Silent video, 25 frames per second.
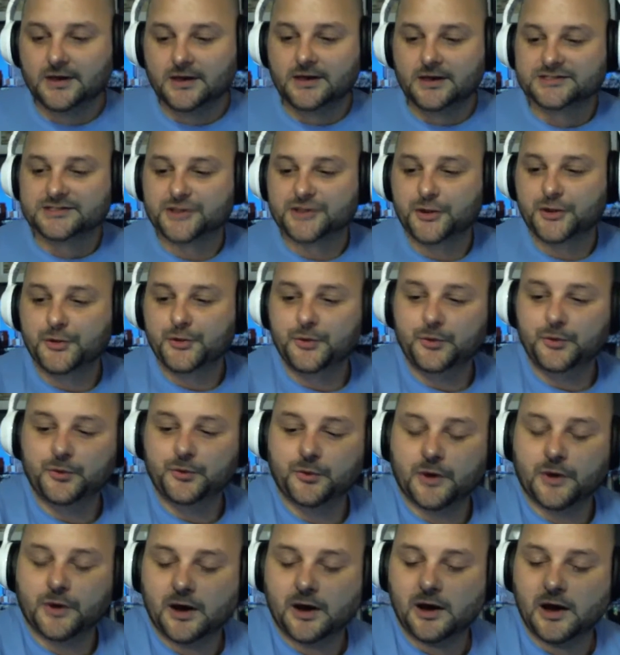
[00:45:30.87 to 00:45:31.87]

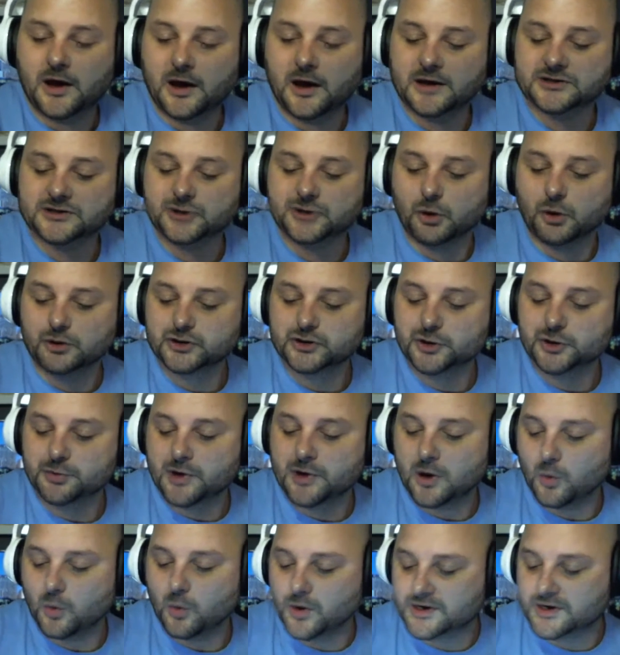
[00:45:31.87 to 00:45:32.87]
So I told you
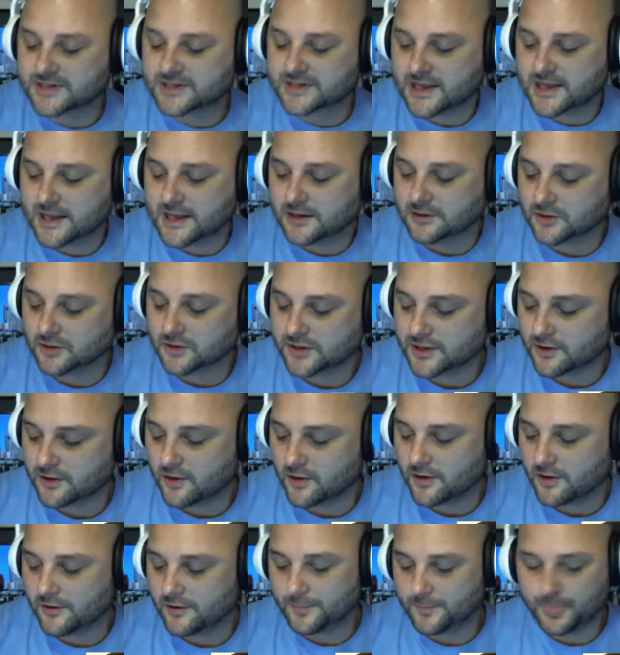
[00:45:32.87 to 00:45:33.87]
I wanted to kind of look at
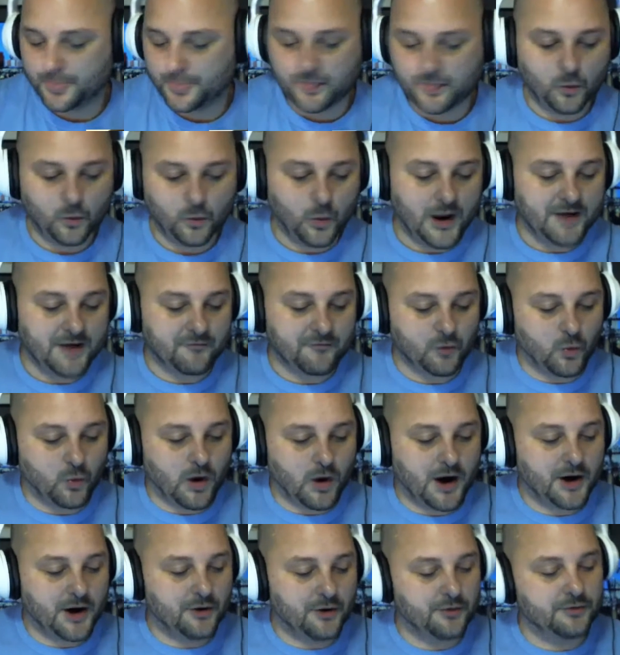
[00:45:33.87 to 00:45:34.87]
our waiver
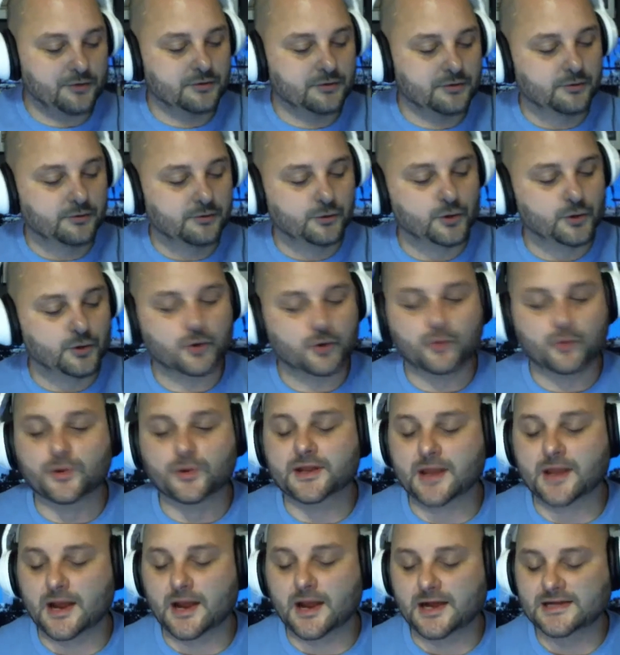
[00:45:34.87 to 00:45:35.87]
wire real
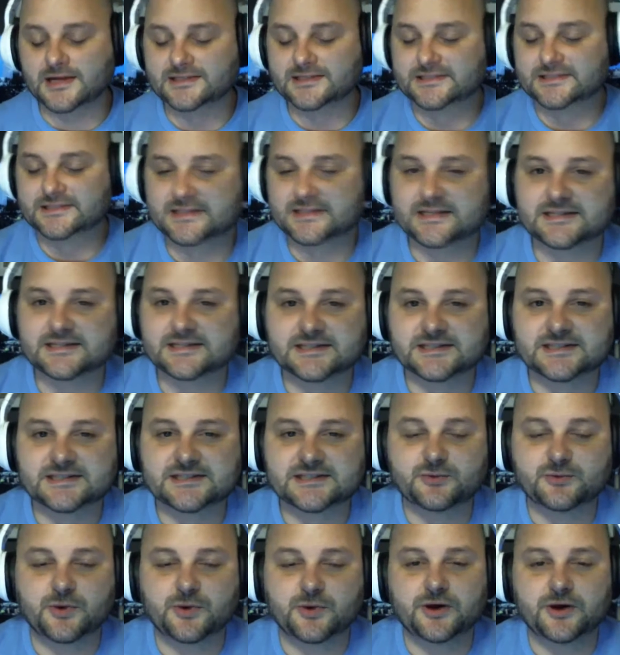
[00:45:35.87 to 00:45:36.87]
quick, guys, because this
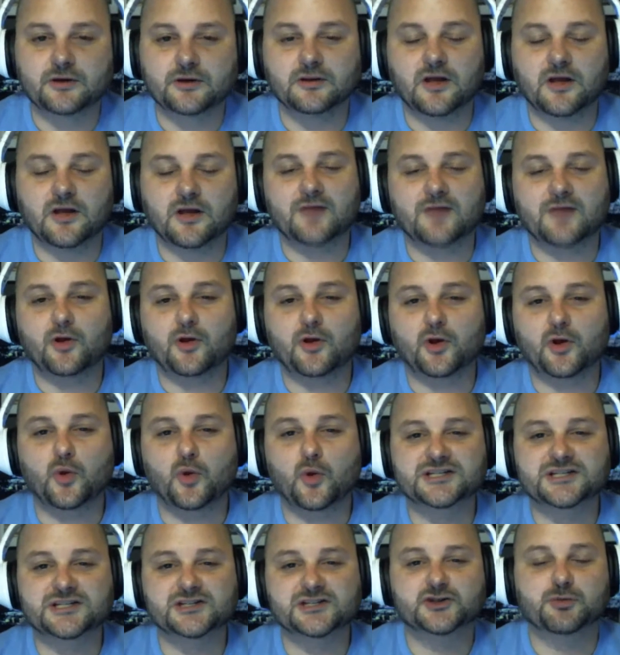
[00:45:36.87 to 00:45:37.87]
is where a lot of our
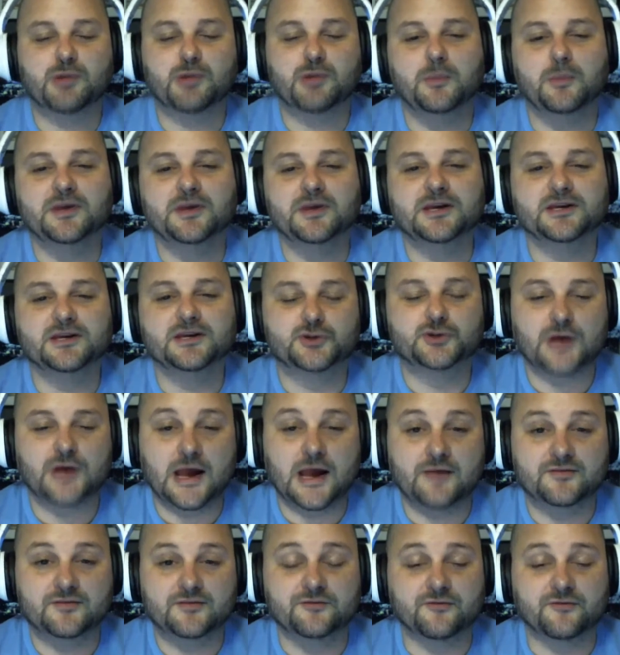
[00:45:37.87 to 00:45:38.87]
questions will probably get
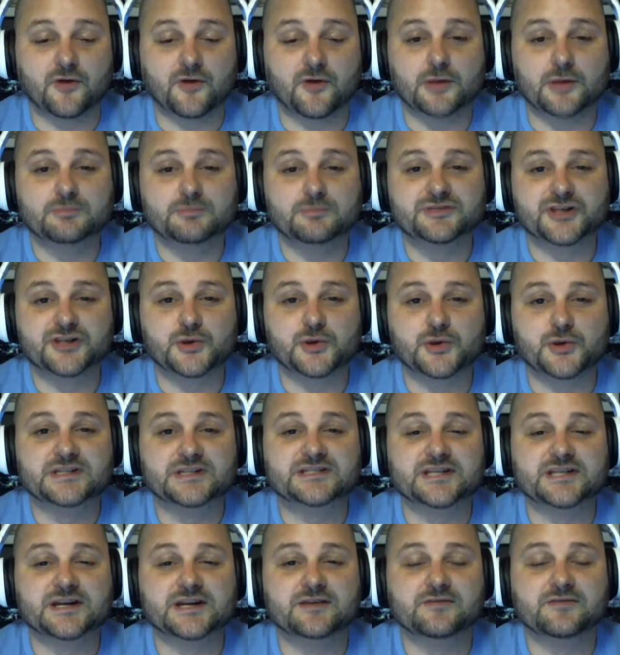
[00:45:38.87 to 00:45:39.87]
drafted from. So
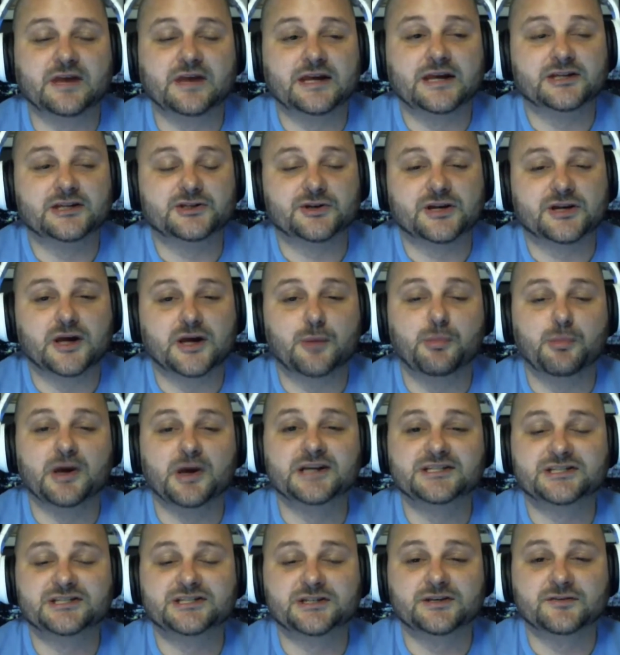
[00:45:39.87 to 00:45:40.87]
instead of answering a
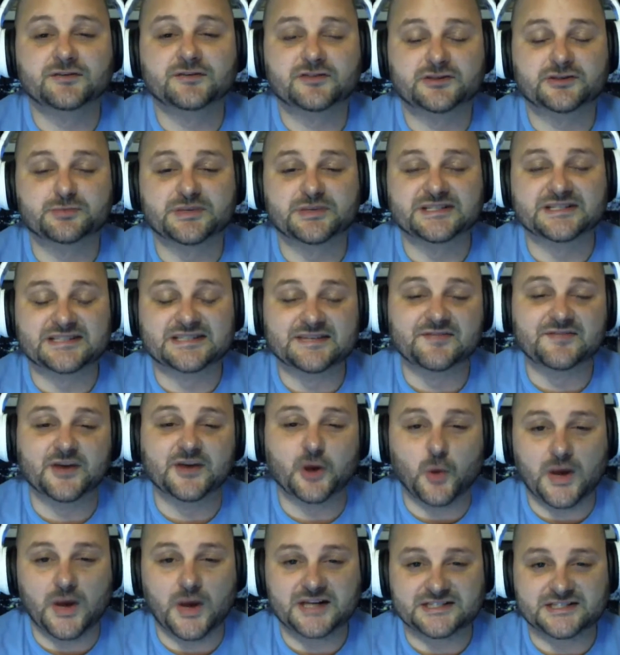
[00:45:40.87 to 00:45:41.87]
bunch of
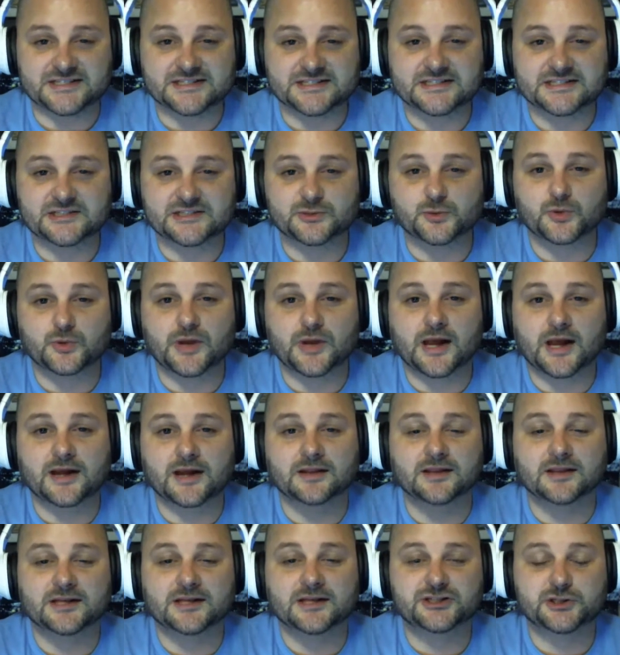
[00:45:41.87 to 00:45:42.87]
specific questions, we'll kind
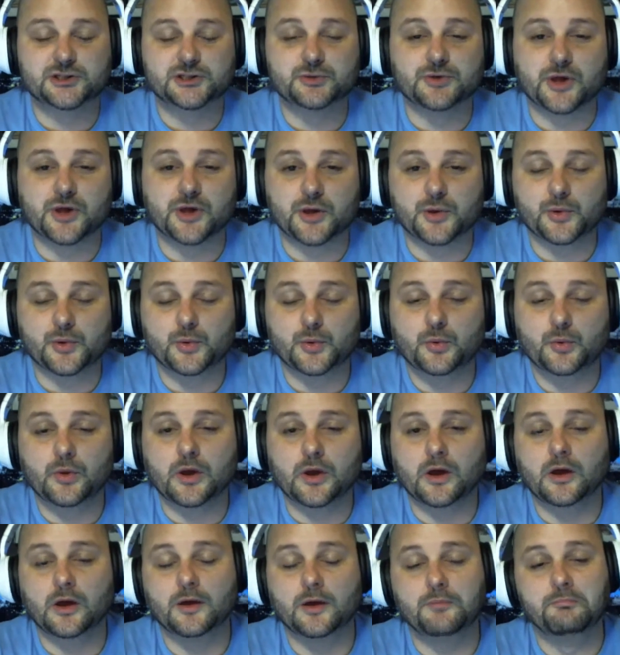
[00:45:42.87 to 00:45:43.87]
of let you
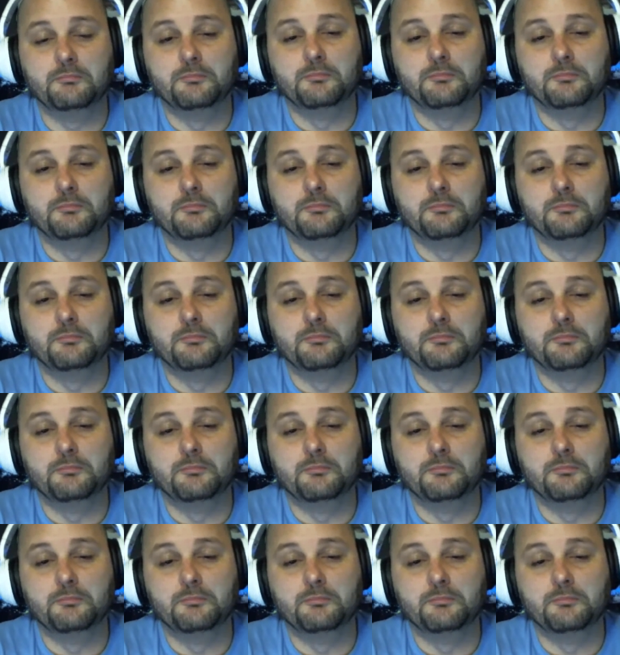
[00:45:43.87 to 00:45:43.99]
know